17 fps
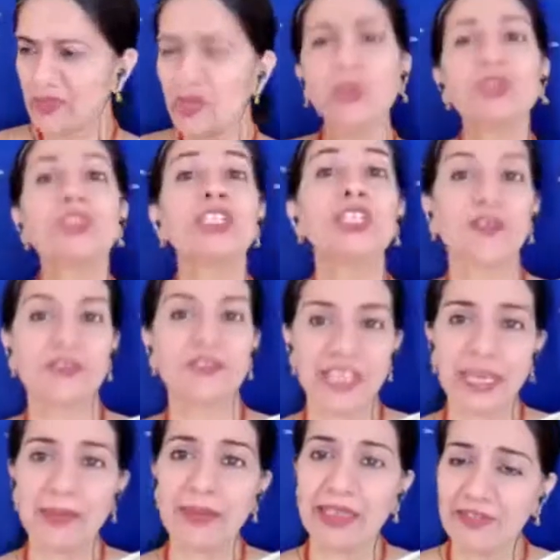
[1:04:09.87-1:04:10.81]
2-3
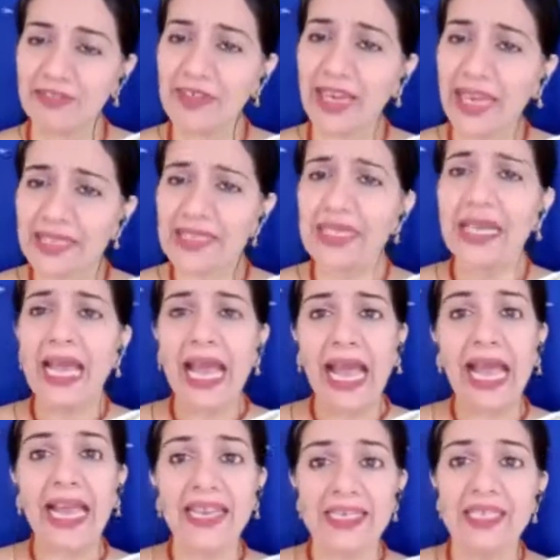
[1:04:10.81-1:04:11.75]
of them in fact,
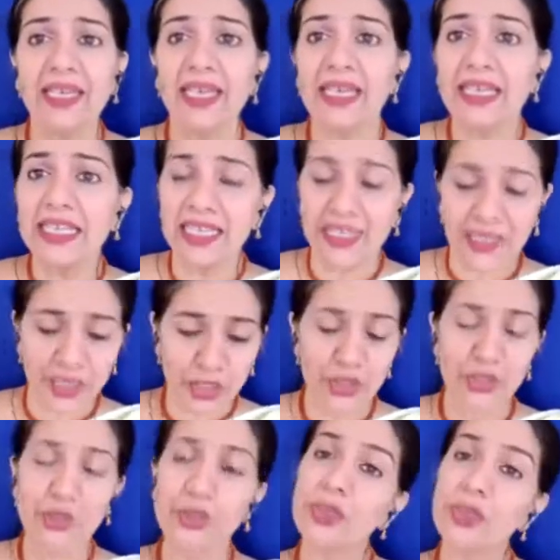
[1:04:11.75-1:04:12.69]
and he
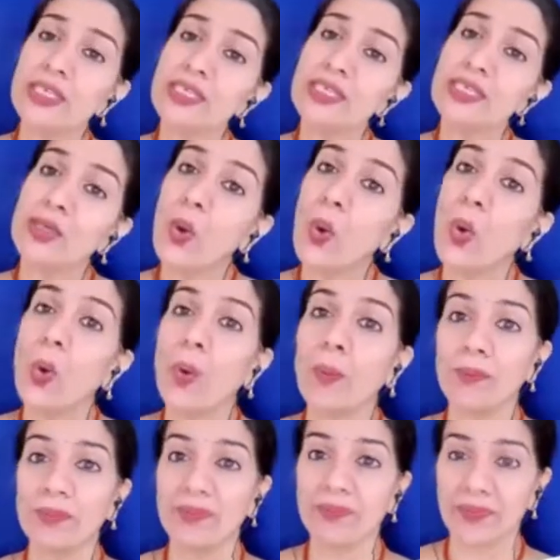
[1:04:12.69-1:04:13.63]
took it
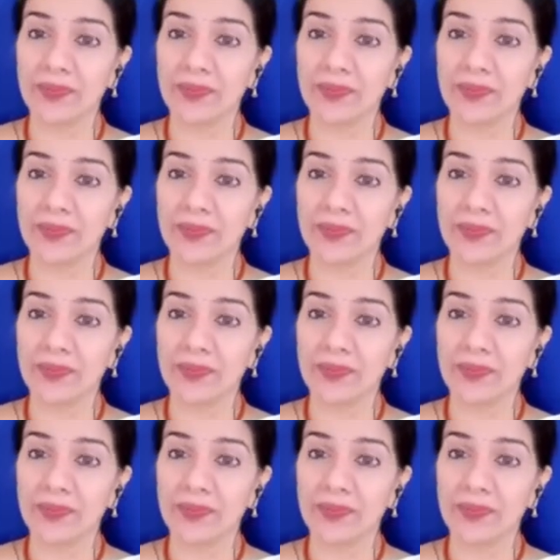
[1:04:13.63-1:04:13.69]
home.